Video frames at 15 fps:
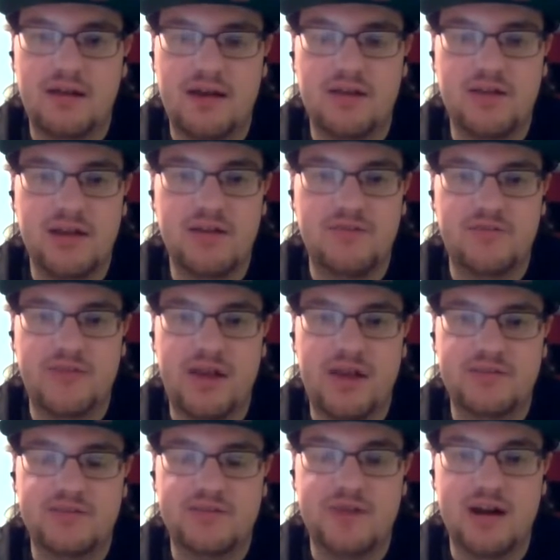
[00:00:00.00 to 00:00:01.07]
Okay,
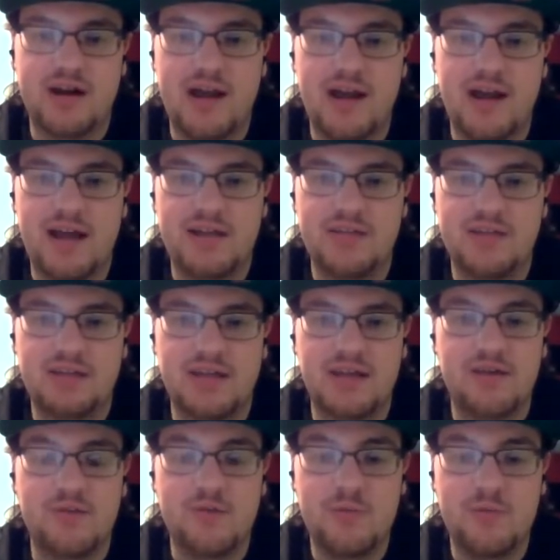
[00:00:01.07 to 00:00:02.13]
that's fair, and I think
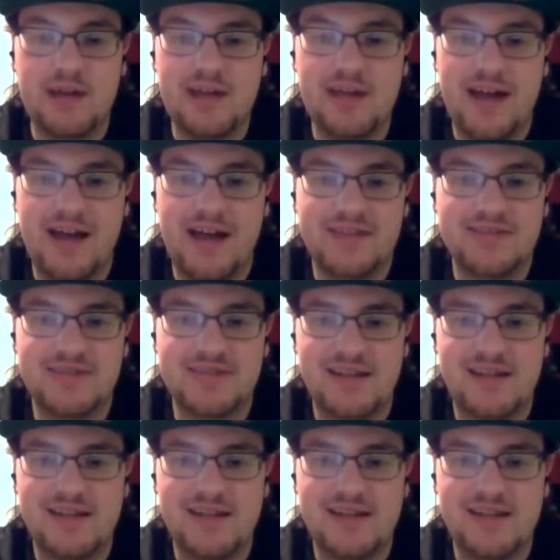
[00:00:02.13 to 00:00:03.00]
that nobody has.